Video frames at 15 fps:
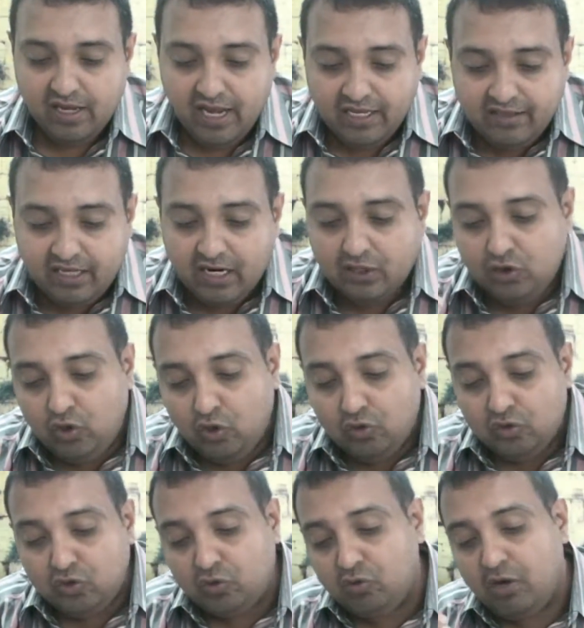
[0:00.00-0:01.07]
and there are
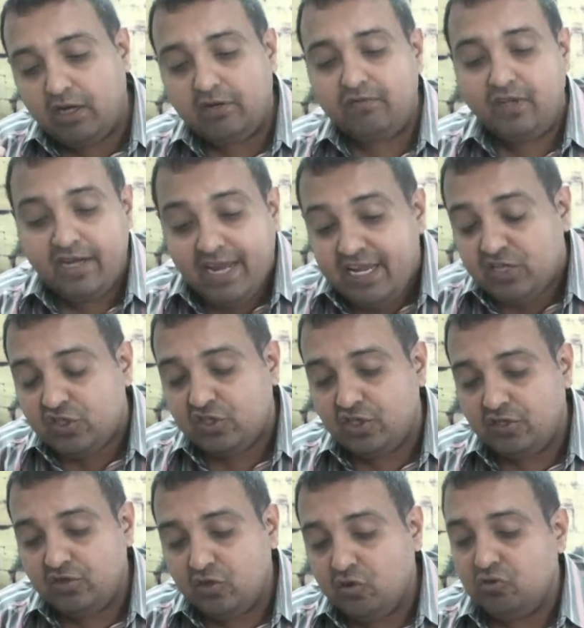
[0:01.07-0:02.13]
those who are of the
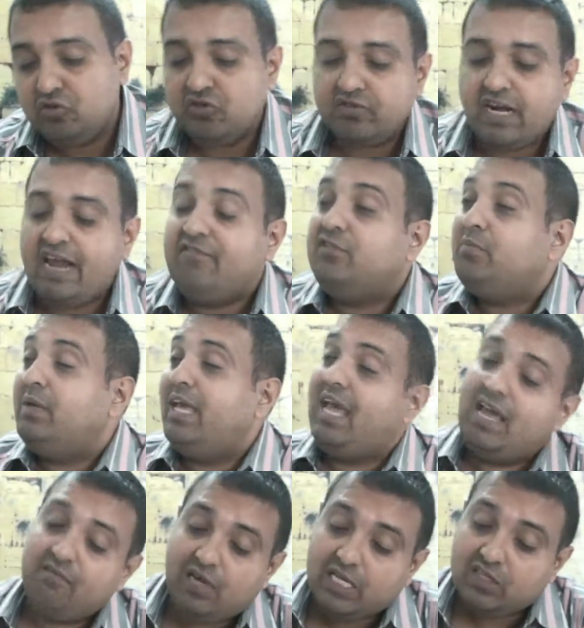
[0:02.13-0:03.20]
nations who strive to
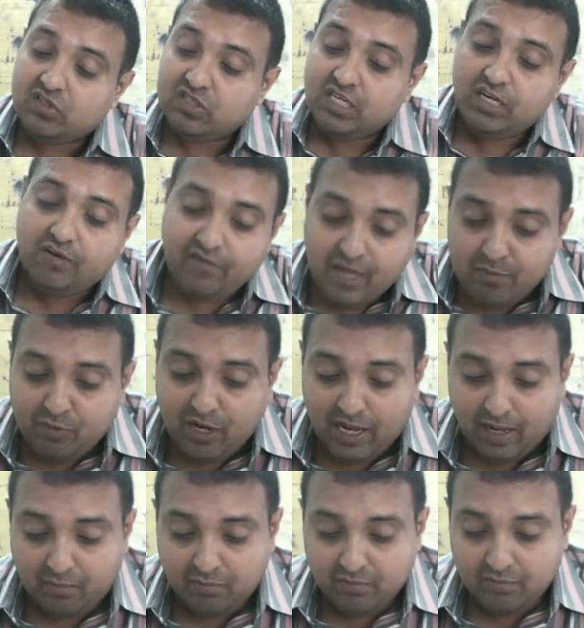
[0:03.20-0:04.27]
behave like the seed of
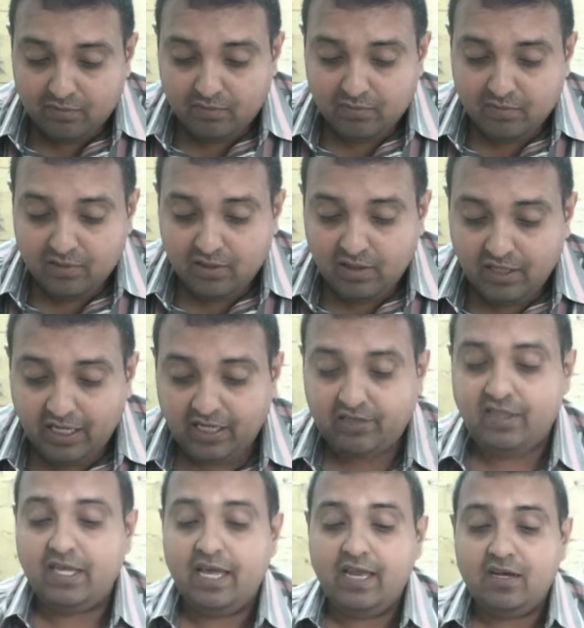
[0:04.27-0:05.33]
Abraham. In
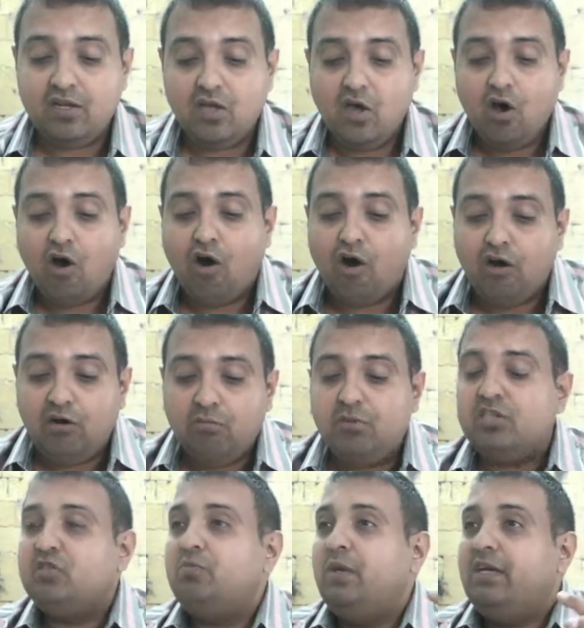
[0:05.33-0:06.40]
the end, all
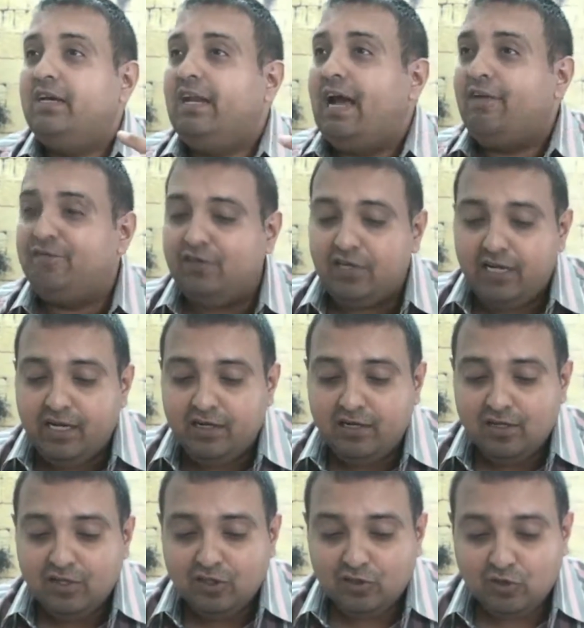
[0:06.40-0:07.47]
must be grafted in
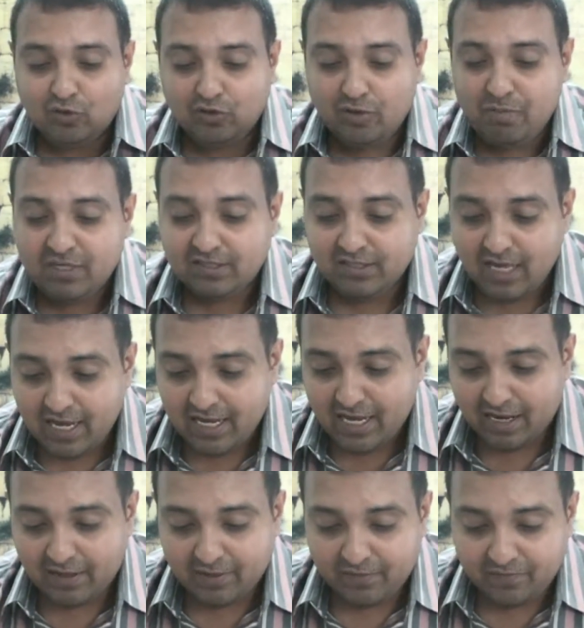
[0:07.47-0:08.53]
through the
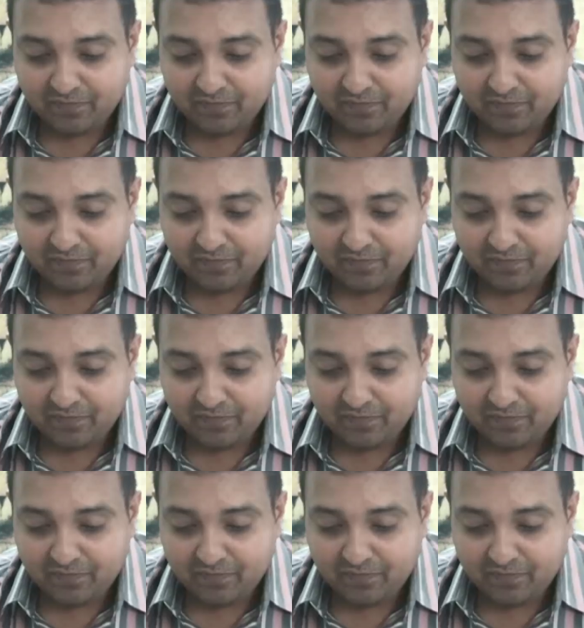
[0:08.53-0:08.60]
Messiah.